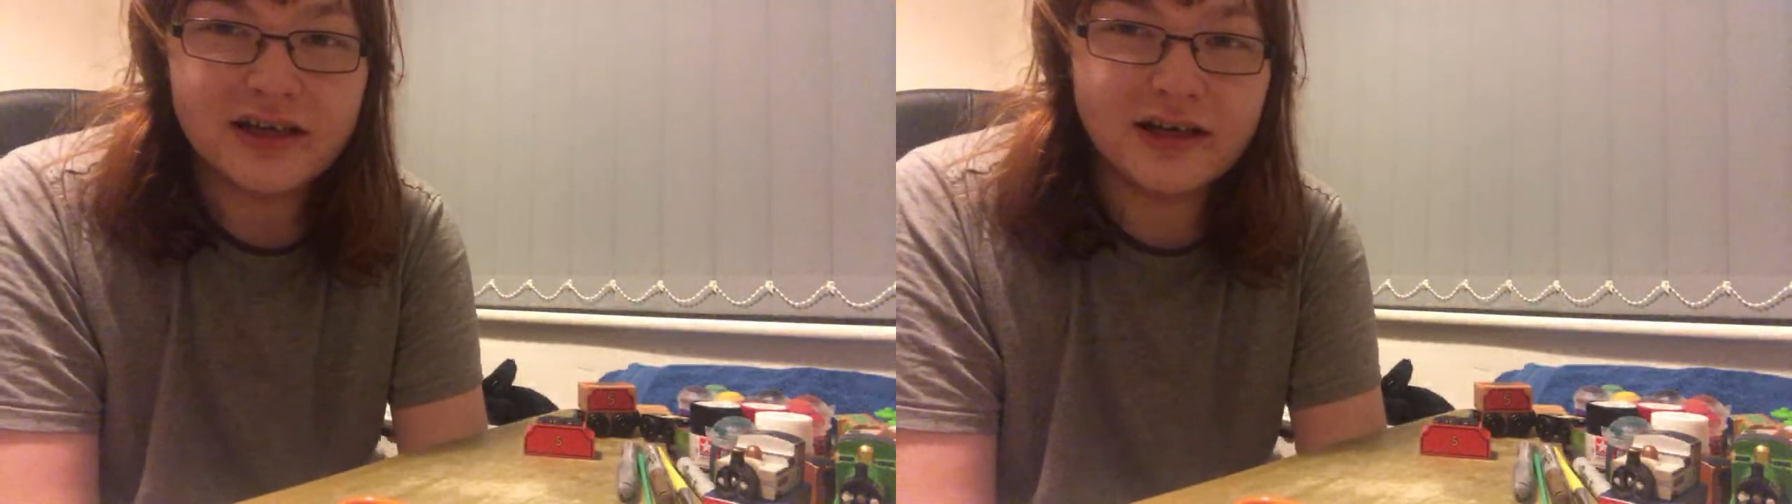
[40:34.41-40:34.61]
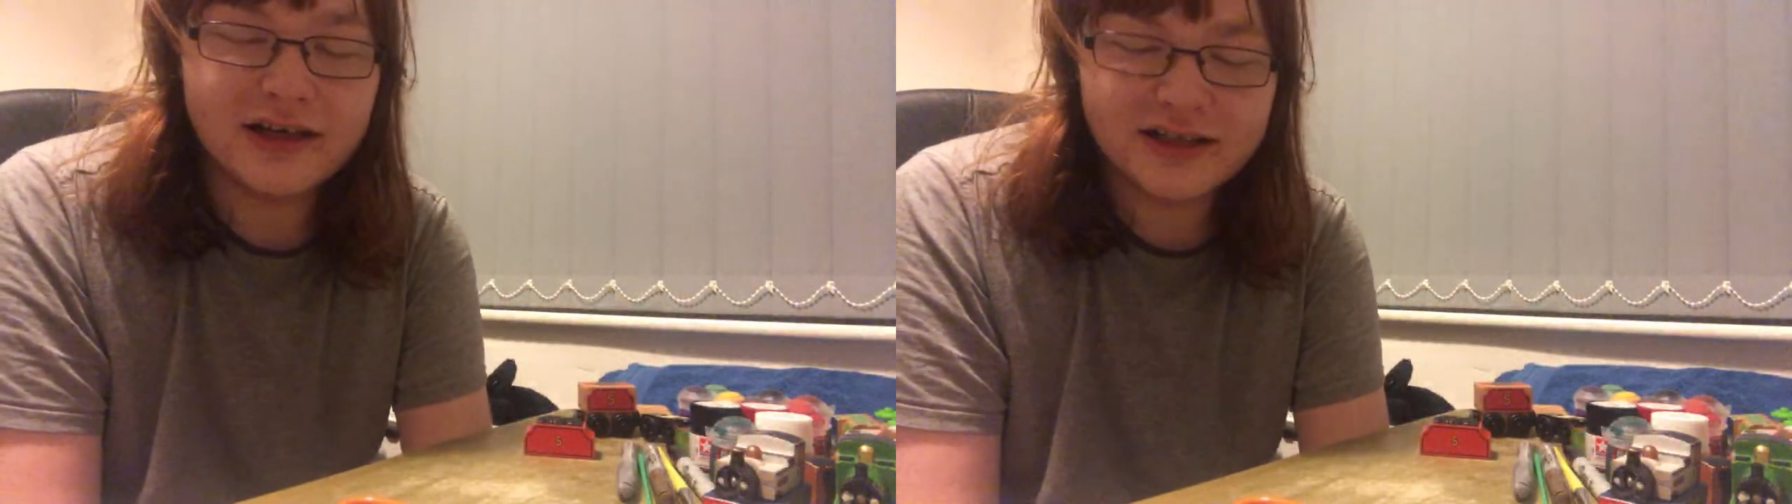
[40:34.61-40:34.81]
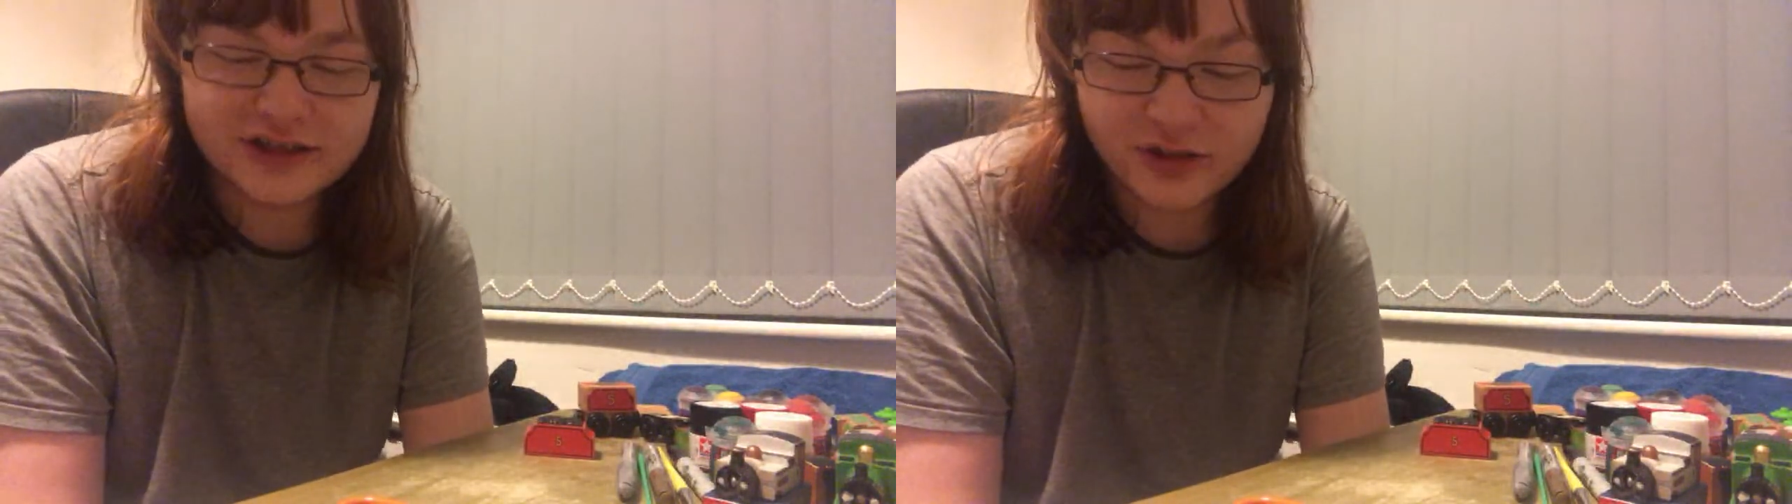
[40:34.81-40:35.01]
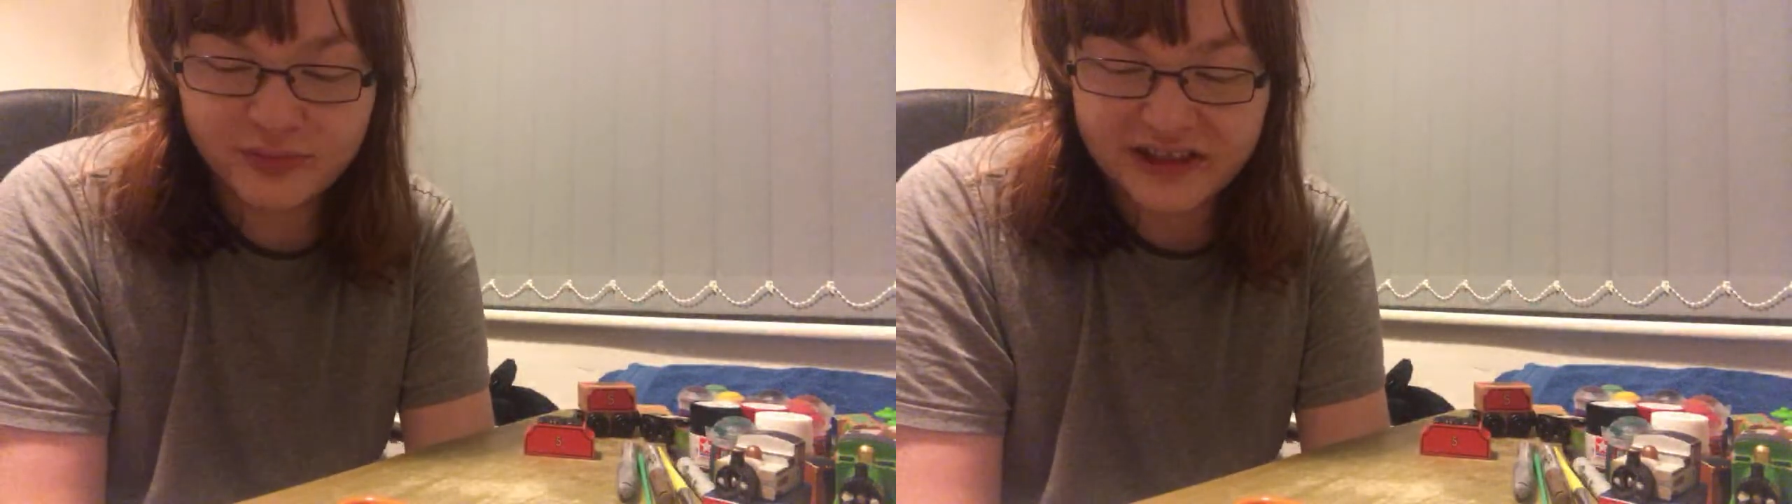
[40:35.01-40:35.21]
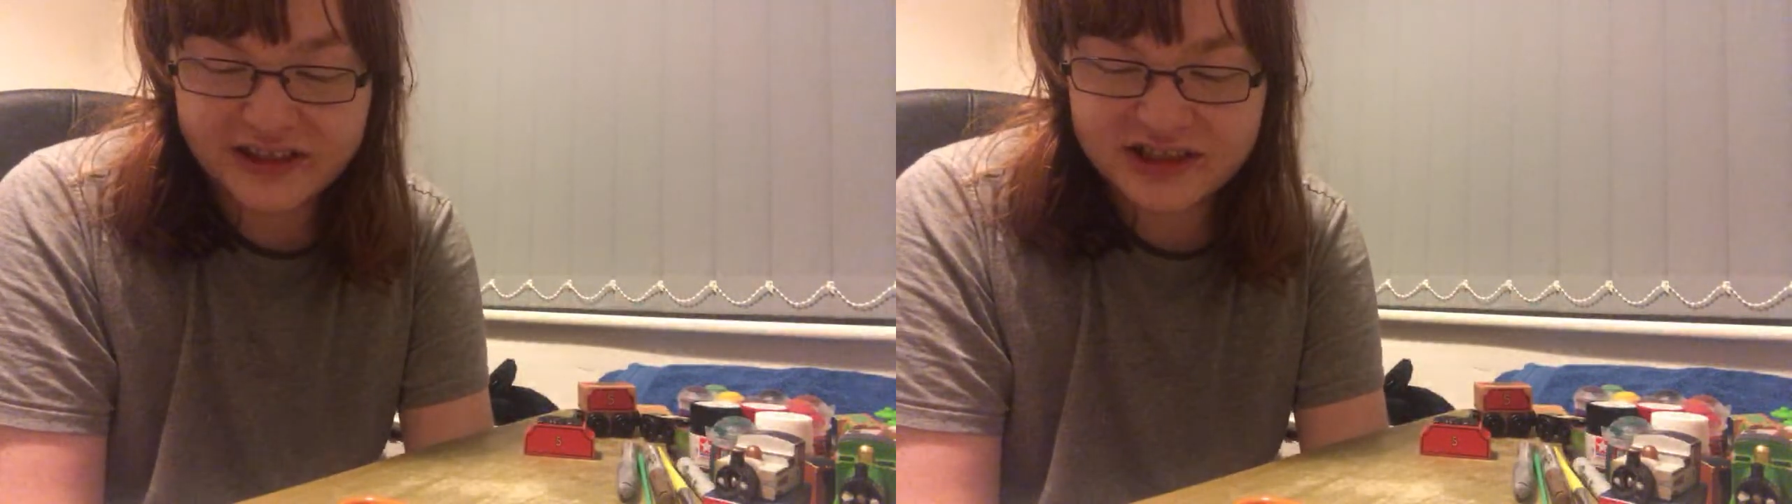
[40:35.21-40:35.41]
Don't
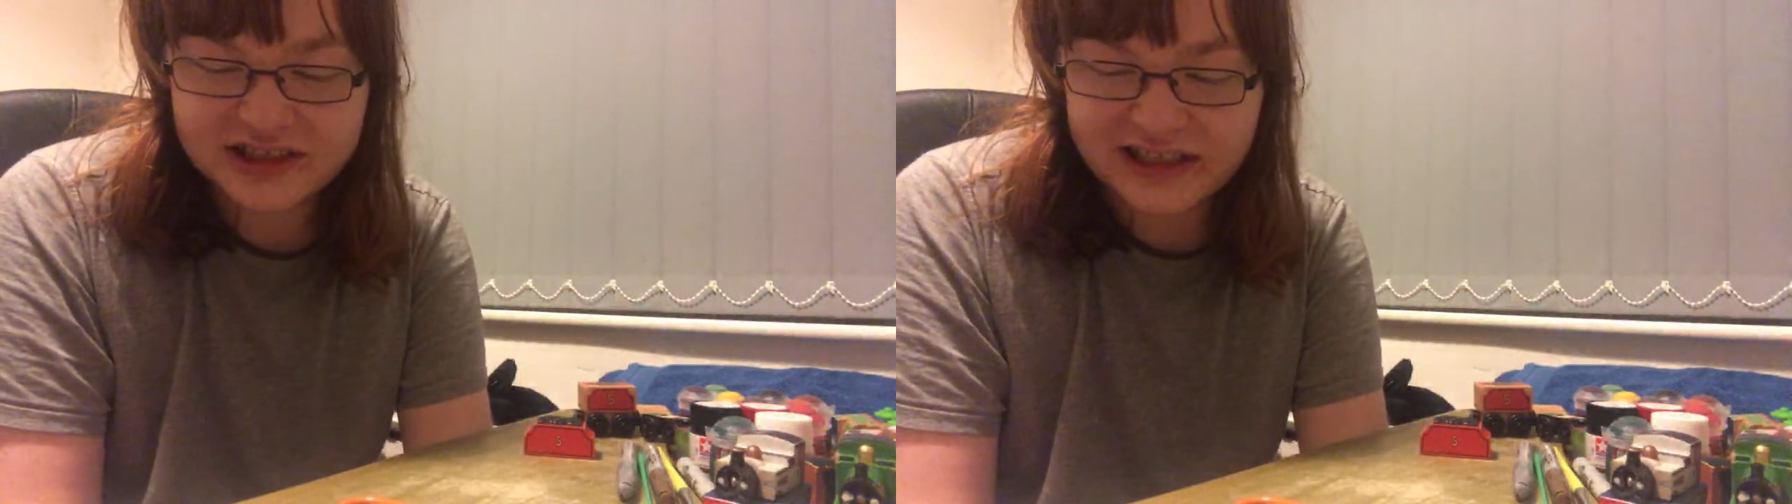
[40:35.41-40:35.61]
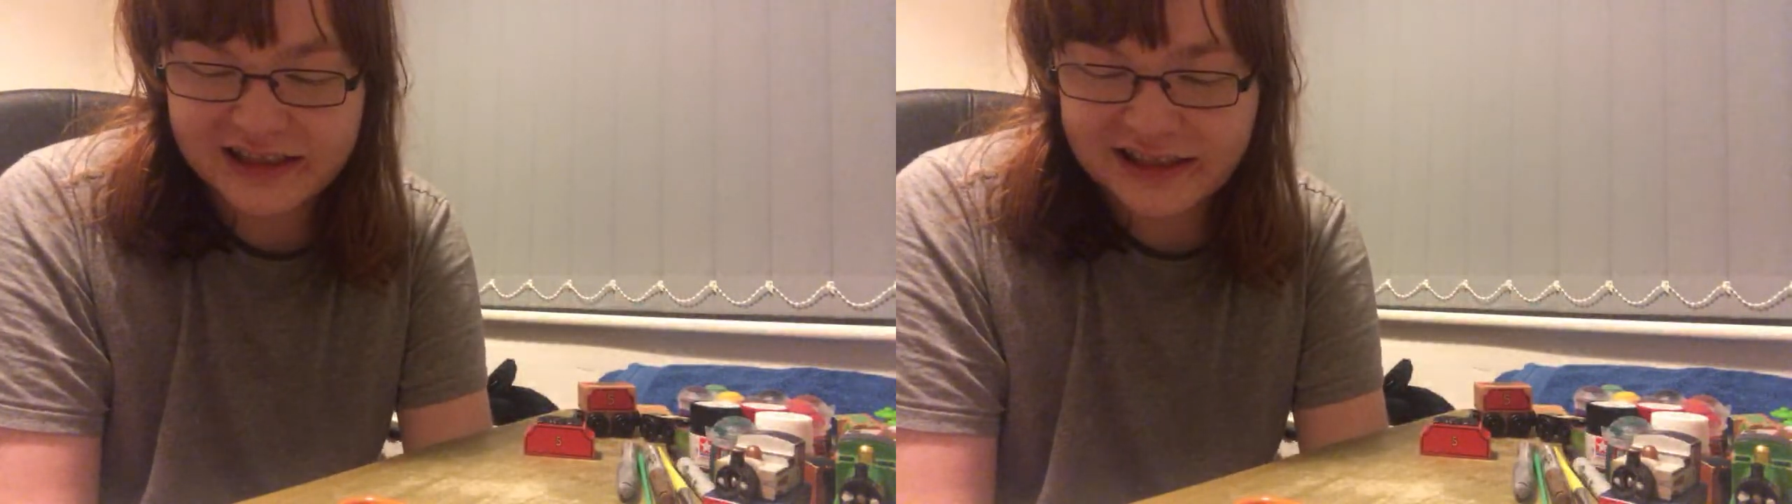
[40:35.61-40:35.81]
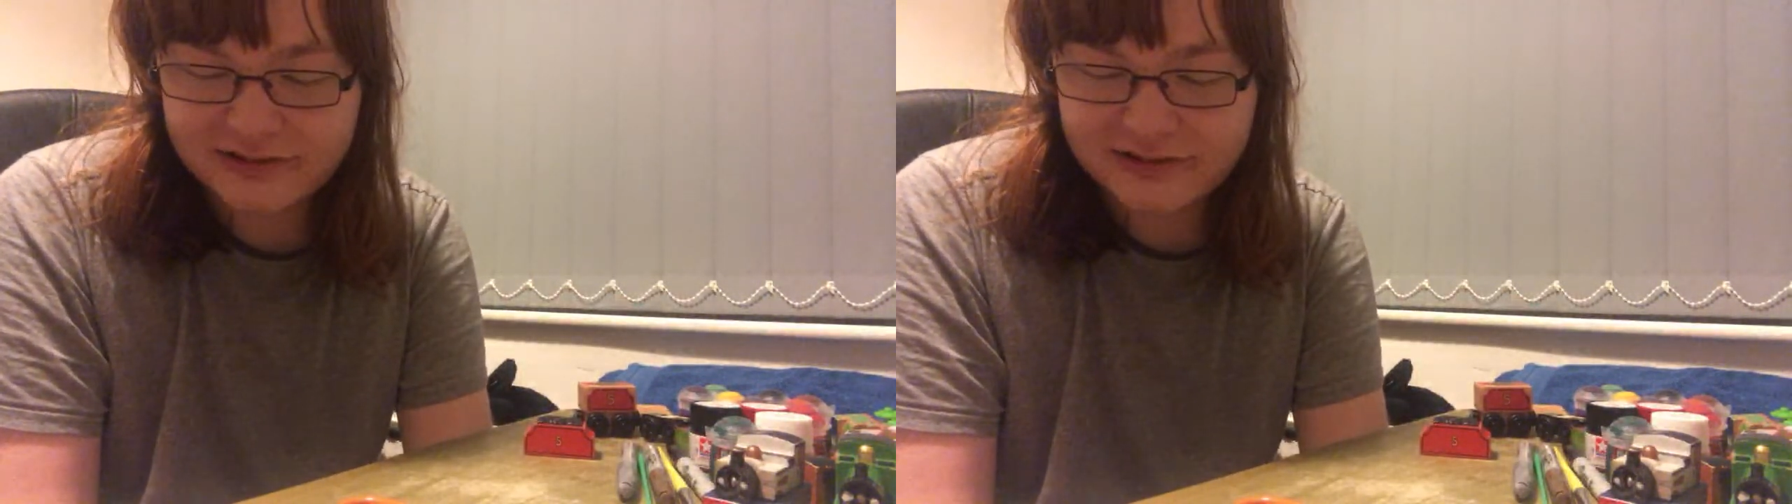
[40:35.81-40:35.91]
be, because Stanley